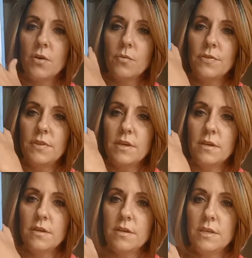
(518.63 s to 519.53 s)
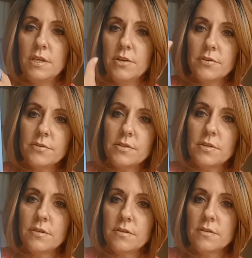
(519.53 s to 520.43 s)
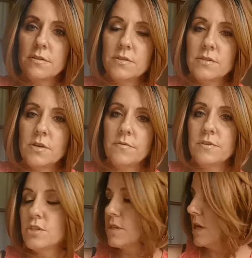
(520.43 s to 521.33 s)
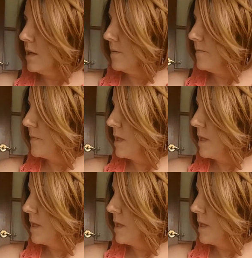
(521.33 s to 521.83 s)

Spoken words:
with the years. So it just kind of